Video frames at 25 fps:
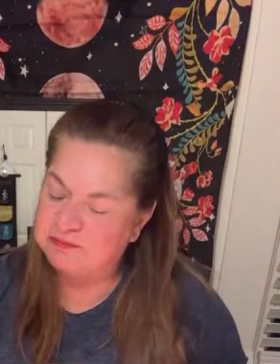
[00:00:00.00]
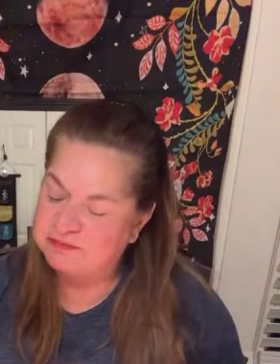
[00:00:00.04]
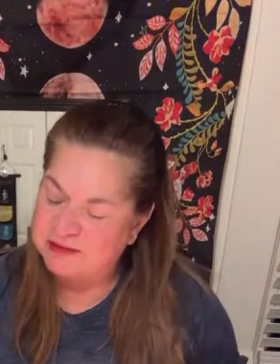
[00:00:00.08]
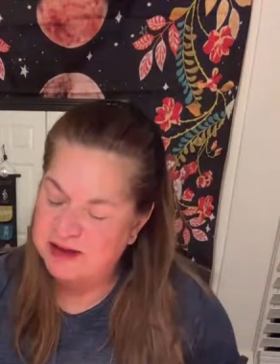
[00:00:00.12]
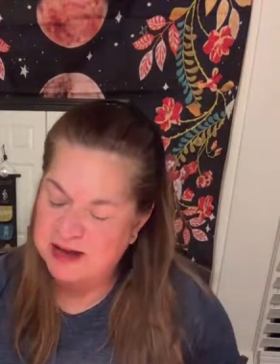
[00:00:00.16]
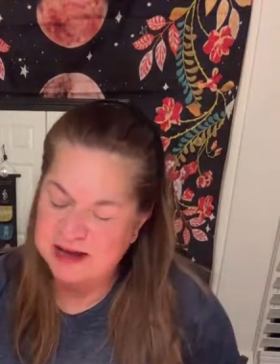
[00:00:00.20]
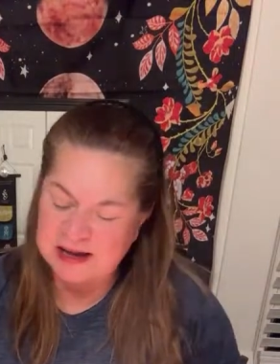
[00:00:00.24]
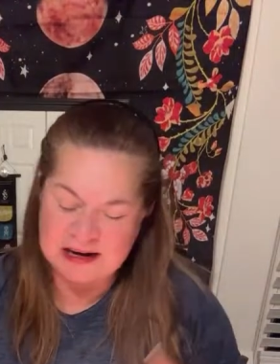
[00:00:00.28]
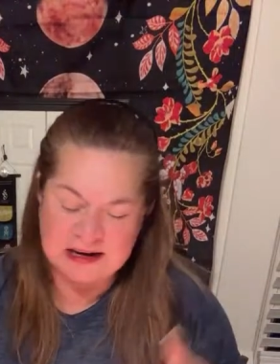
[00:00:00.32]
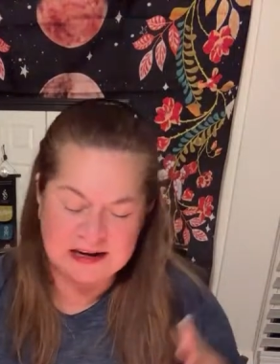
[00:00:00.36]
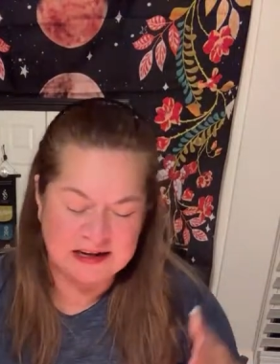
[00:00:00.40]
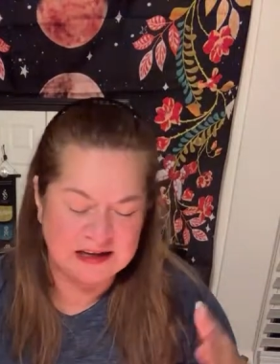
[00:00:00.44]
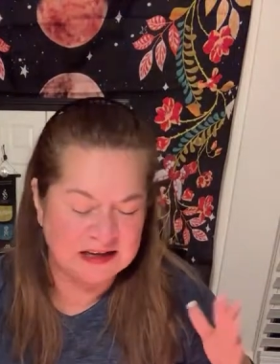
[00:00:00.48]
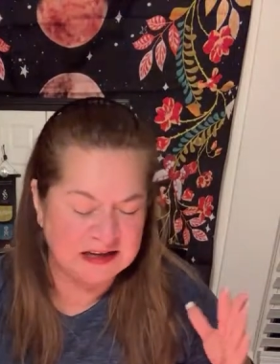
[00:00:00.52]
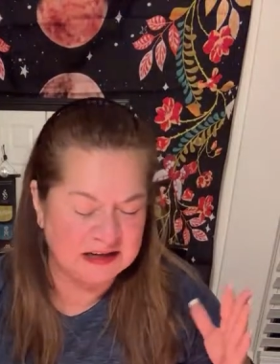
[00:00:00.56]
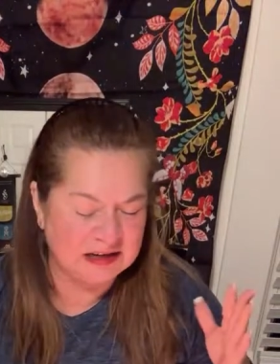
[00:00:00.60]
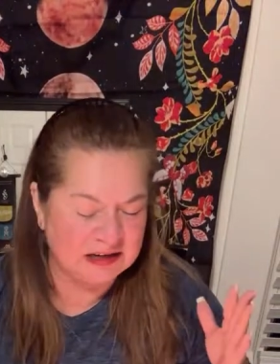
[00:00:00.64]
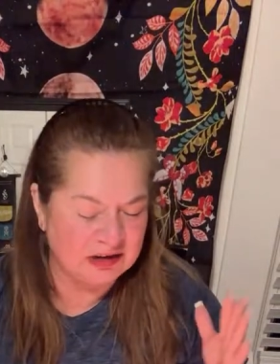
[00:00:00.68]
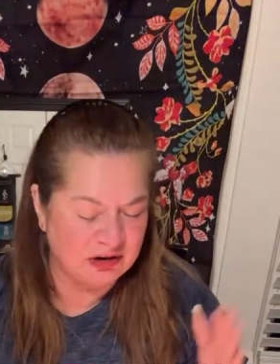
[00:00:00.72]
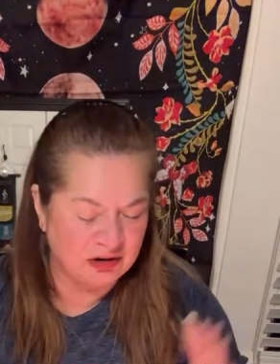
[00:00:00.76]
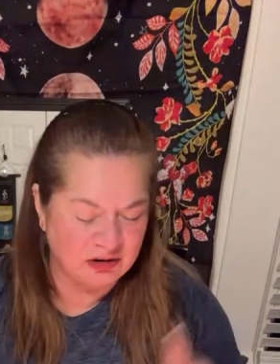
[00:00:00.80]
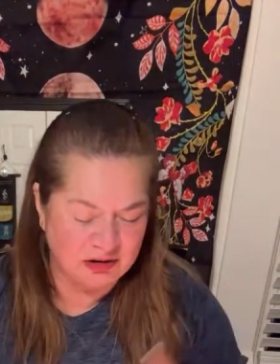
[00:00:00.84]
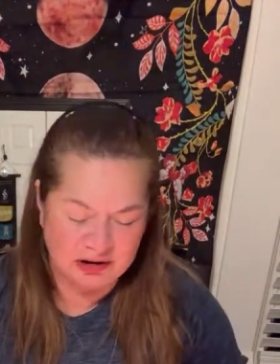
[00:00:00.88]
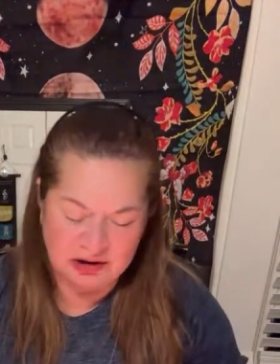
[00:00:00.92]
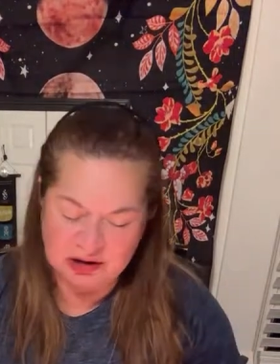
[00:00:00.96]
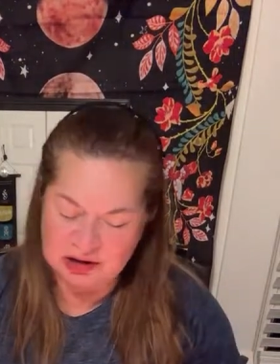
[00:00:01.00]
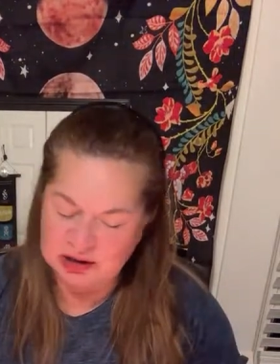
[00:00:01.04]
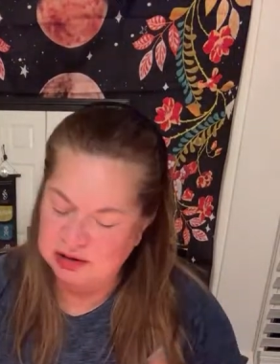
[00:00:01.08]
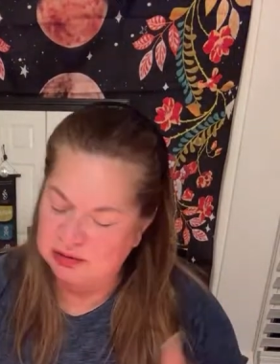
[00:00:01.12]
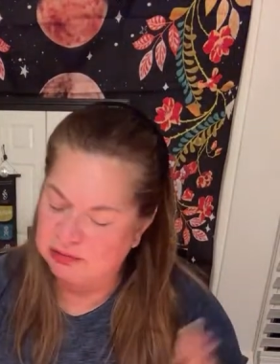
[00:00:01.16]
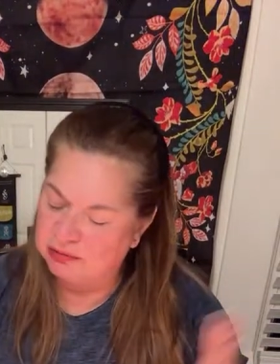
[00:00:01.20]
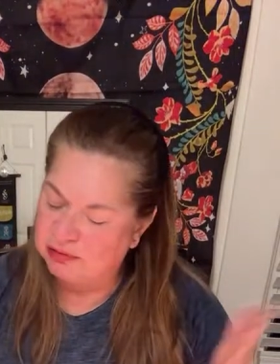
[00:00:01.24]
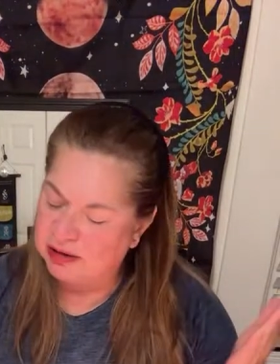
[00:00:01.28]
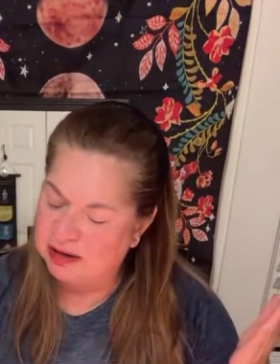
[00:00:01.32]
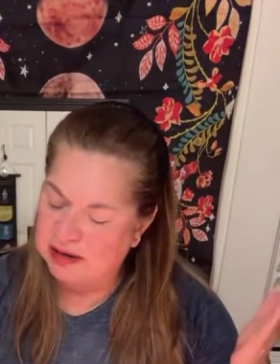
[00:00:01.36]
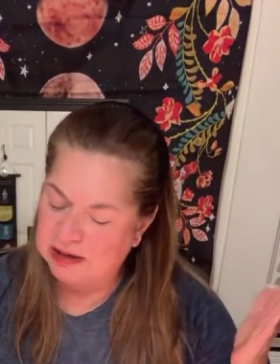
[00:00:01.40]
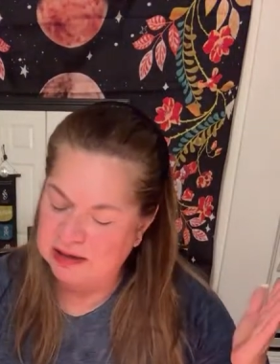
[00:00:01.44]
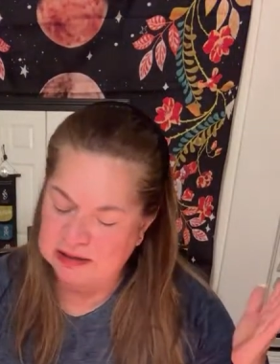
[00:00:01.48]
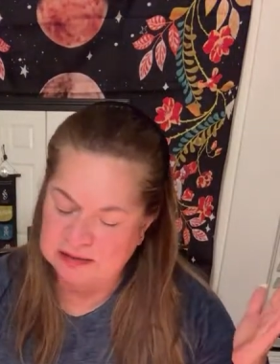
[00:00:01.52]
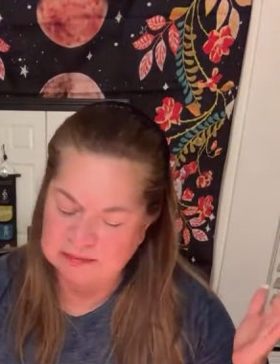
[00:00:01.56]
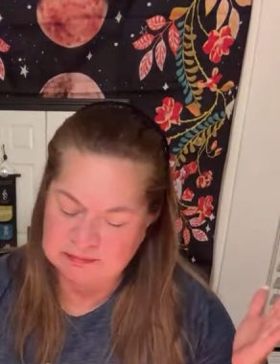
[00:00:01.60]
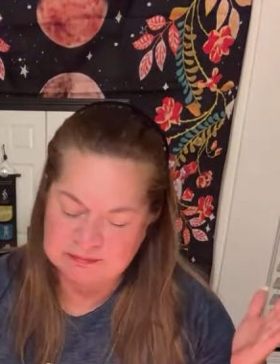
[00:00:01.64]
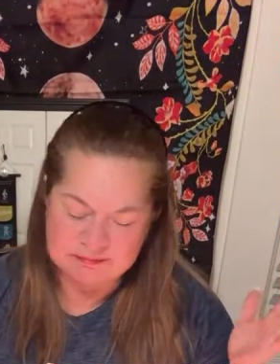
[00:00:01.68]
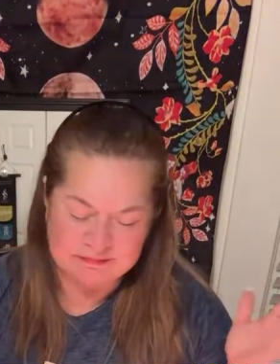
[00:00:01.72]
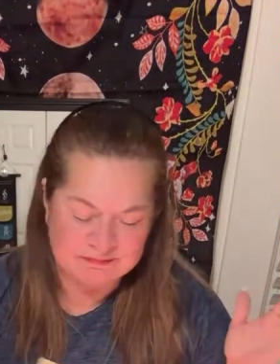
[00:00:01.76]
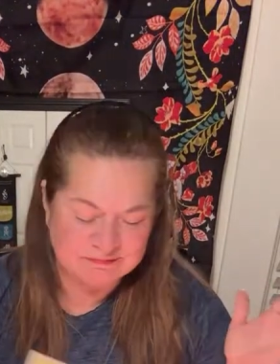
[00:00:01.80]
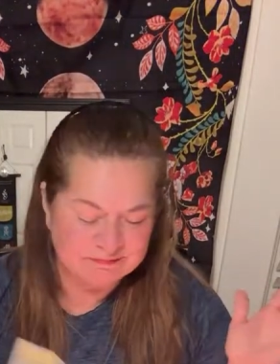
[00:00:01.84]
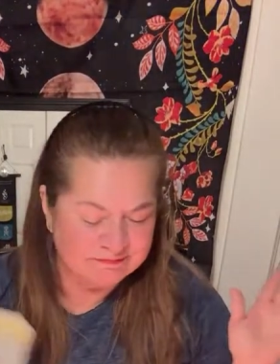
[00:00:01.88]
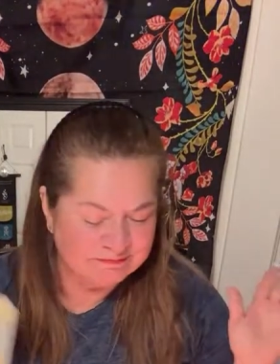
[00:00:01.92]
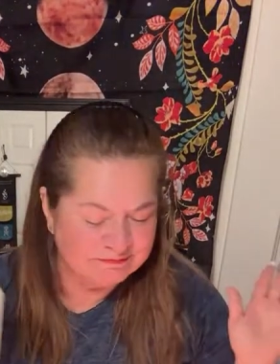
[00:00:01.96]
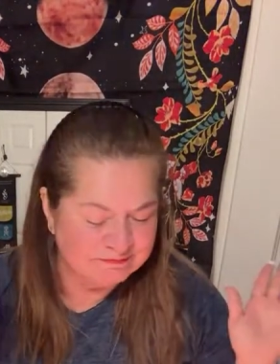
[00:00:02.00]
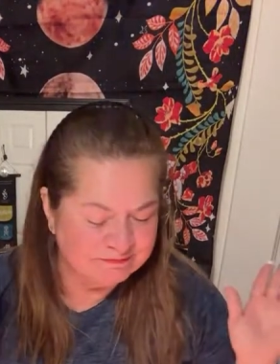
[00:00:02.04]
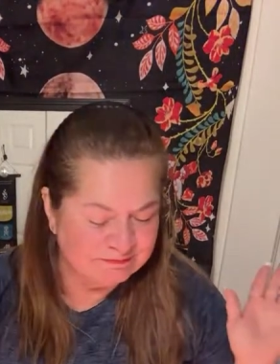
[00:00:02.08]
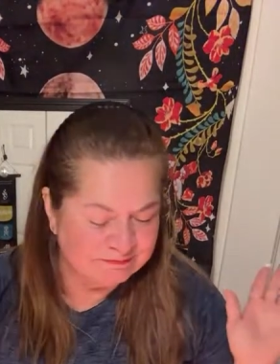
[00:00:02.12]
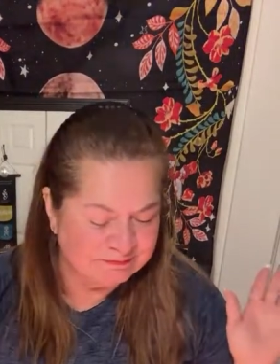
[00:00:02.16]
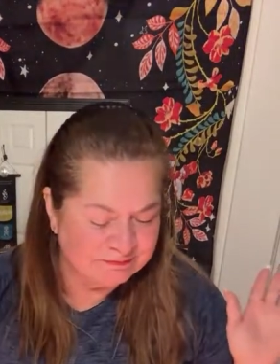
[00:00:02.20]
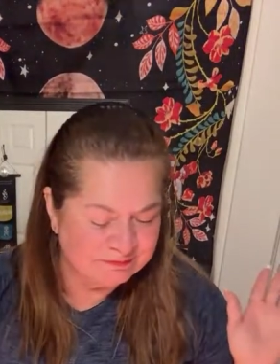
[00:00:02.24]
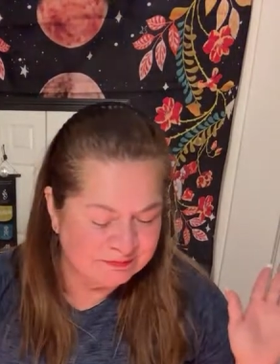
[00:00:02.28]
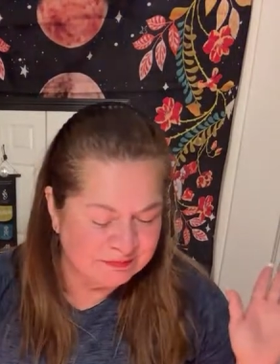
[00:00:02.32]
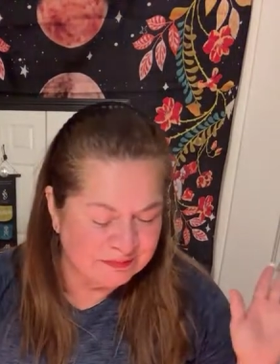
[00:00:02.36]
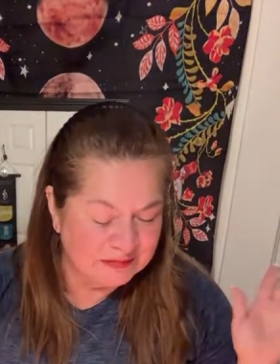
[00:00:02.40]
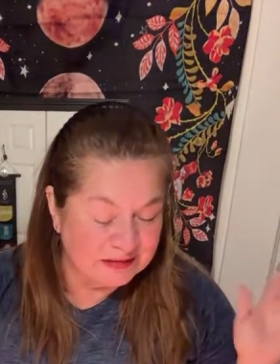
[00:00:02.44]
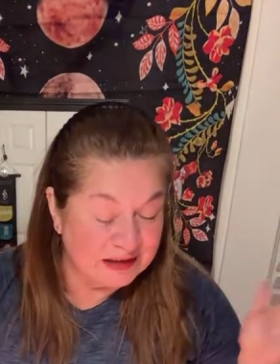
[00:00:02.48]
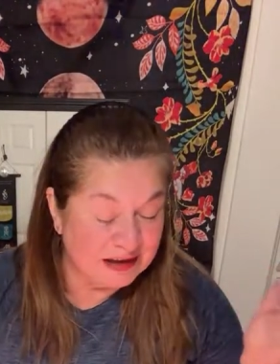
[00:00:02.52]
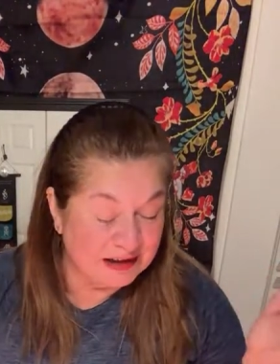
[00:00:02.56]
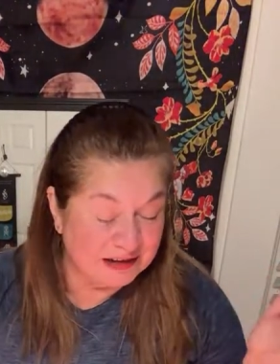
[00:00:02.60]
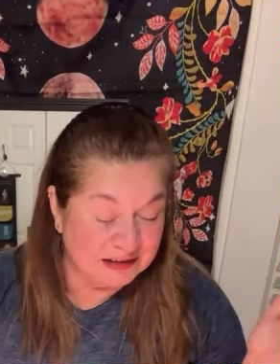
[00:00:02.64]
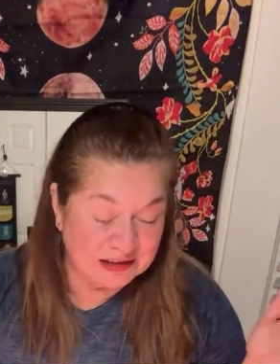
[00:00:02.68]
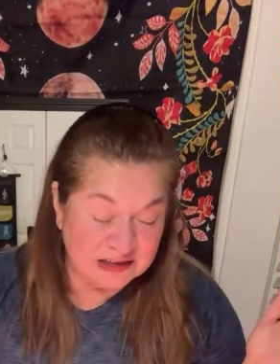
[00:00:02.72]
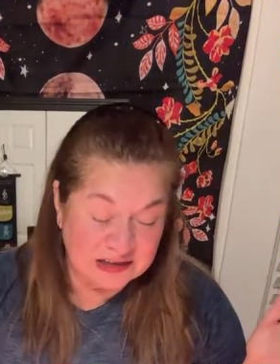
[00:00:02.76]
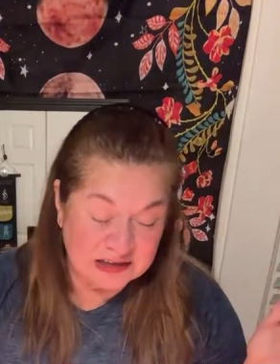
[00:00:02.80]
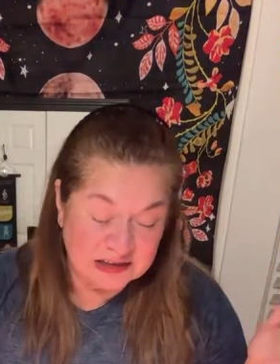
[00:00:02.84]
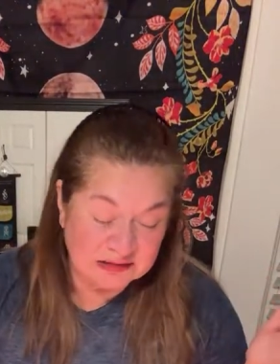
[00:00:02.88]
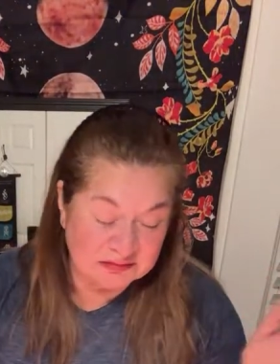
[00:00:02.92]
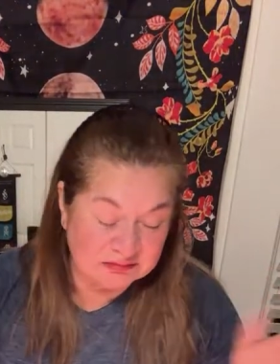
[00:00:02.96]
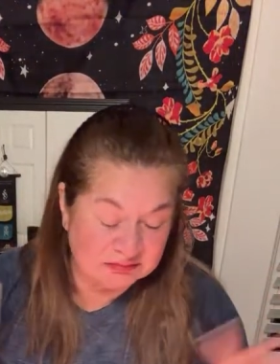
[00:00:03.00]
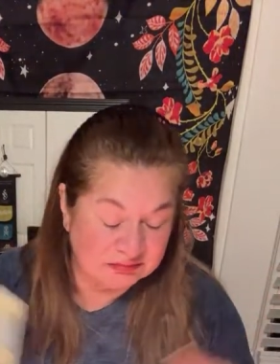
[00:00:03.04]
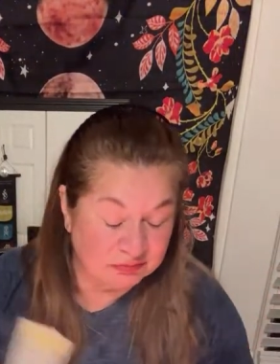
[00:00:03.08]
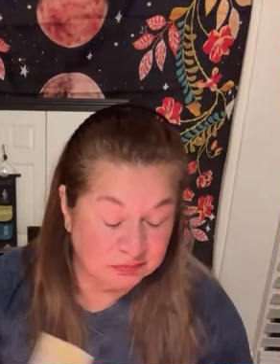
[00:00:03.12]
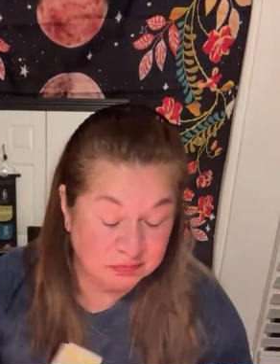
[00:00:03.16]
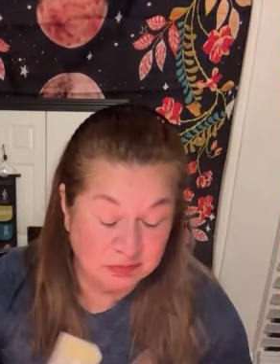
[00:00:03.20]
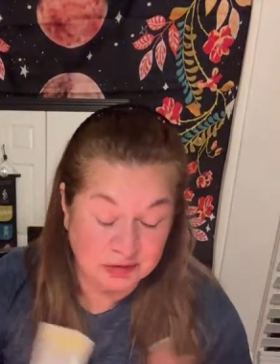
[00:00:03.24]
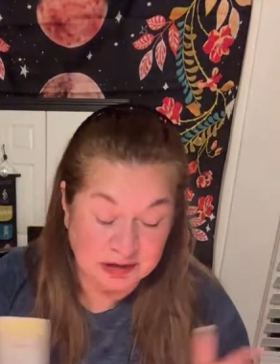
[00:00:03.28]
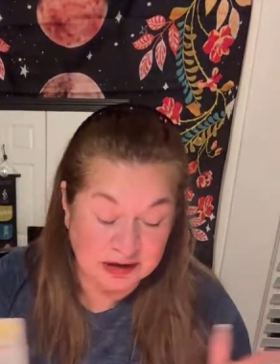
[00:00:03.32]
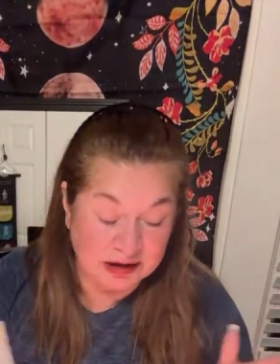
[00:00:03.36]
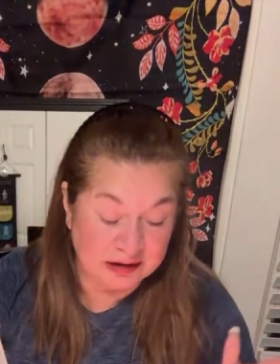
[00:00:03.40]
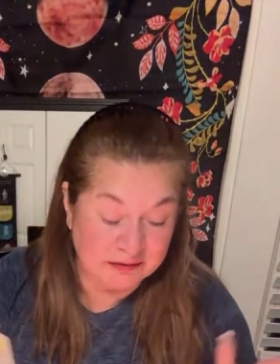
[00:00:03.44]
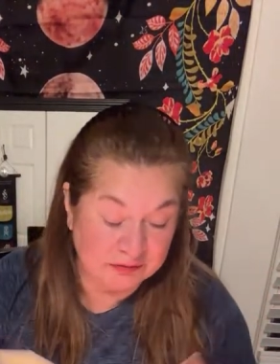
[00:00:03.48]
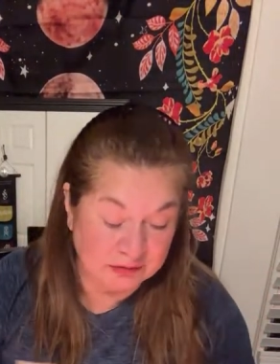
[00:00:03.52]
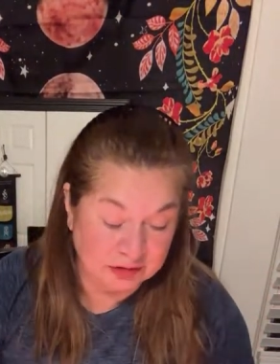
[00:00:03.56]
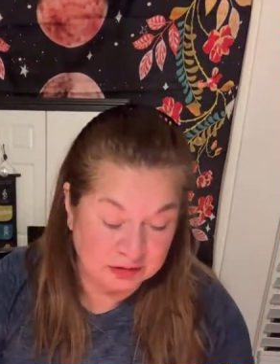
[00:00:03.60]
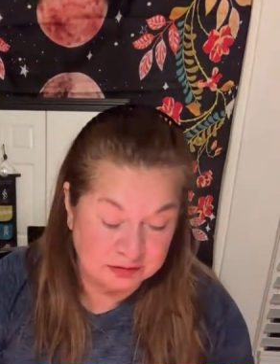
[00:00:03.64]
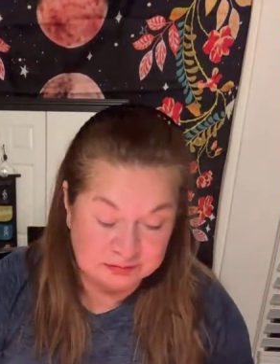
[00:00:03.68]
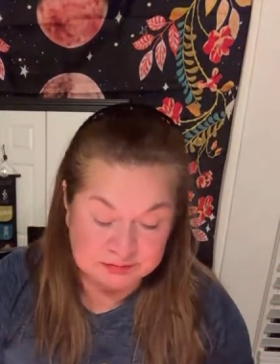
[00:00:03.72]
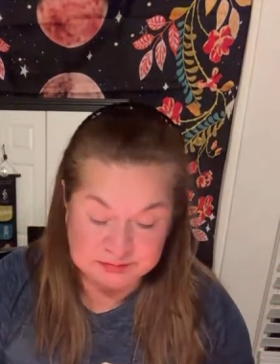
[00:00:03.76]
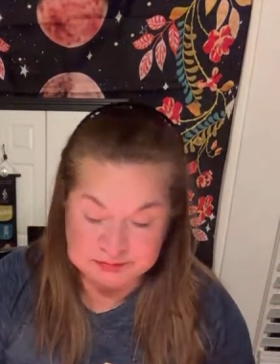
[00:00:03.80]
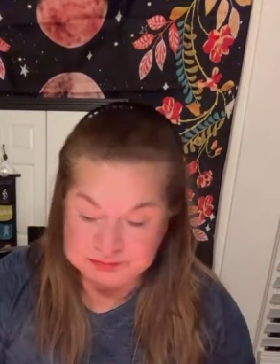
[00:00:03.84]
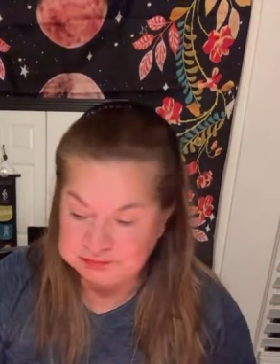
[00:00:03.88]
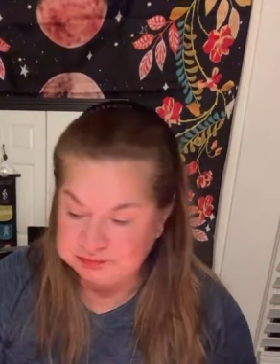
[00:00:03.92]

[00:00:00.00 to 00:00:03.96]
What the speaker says: fighting, arguing, yelling, whatever,